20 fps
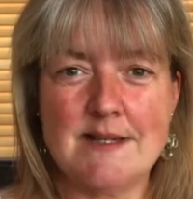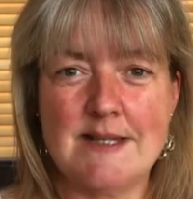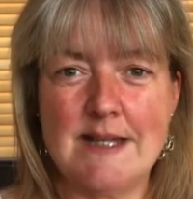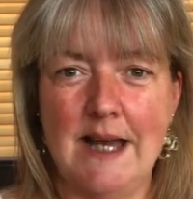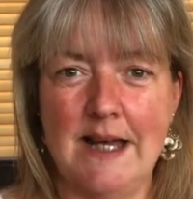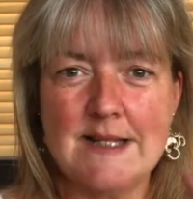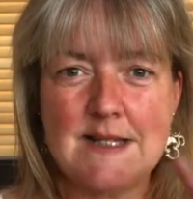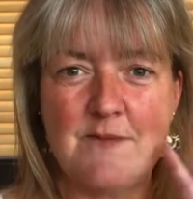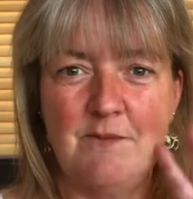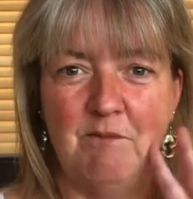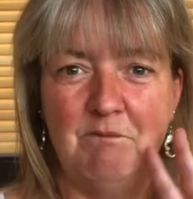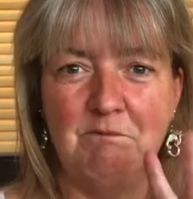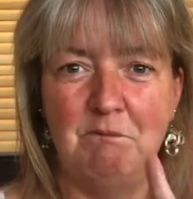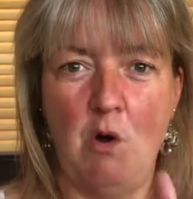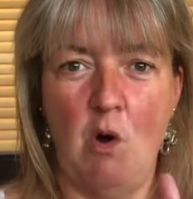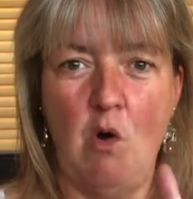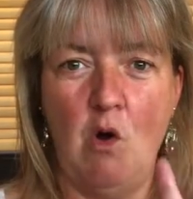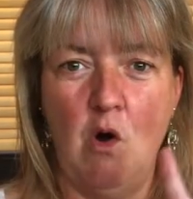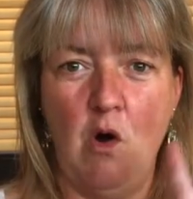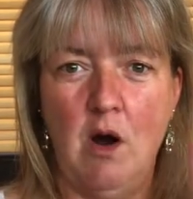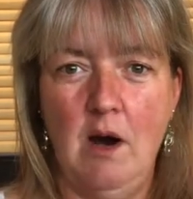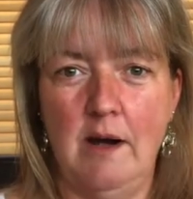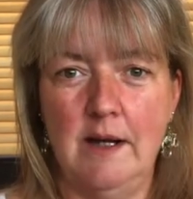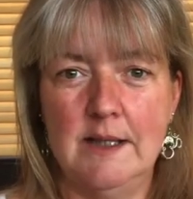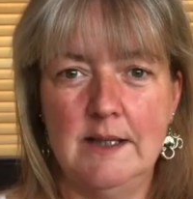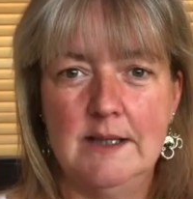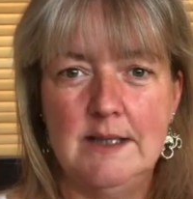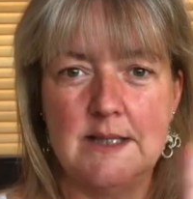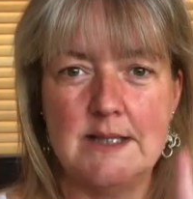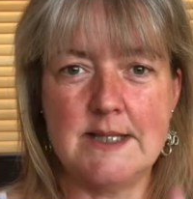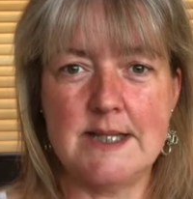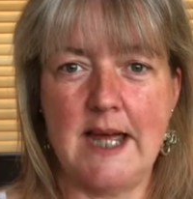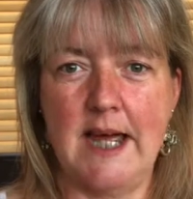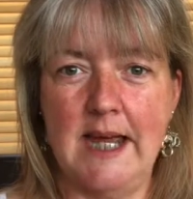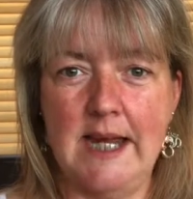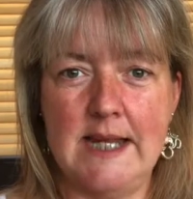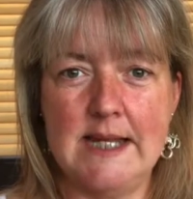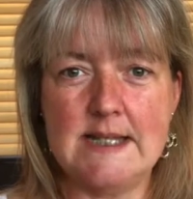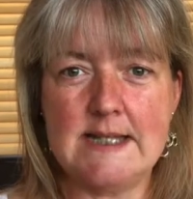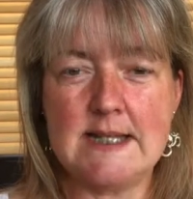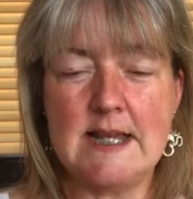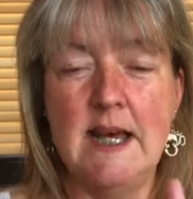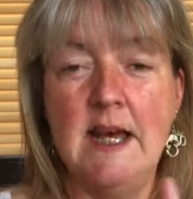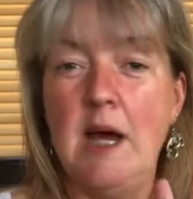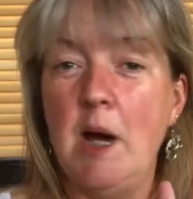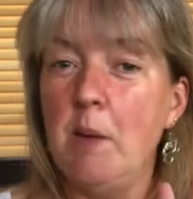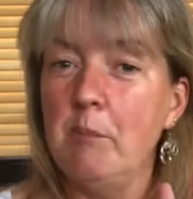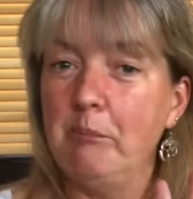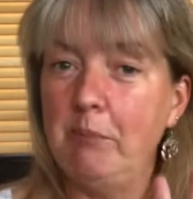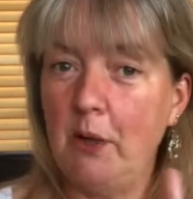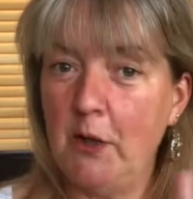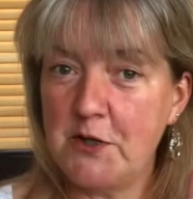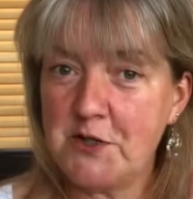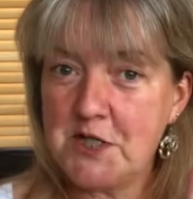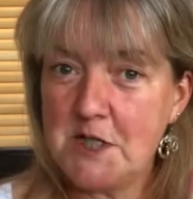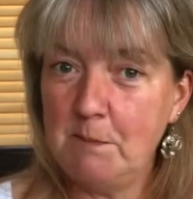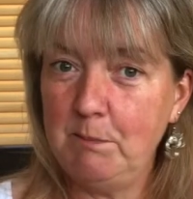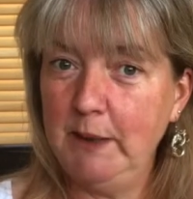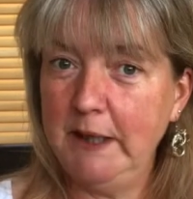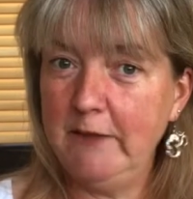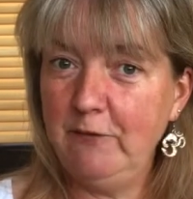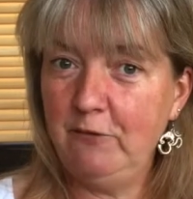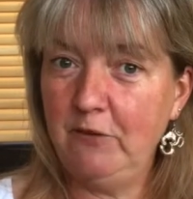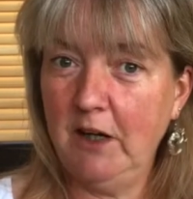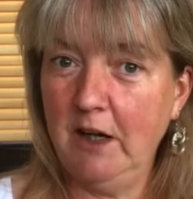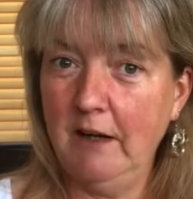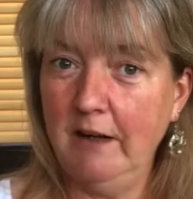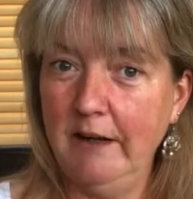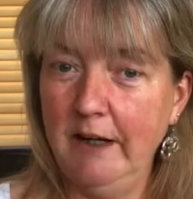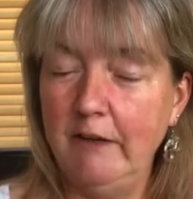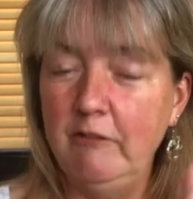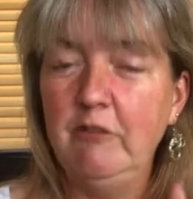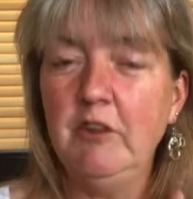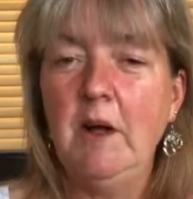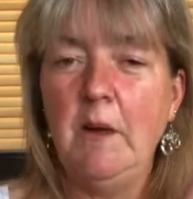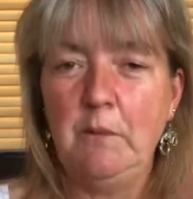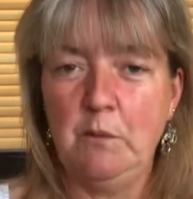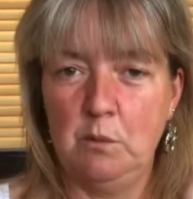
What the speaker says: That's 4 days, possibly 5.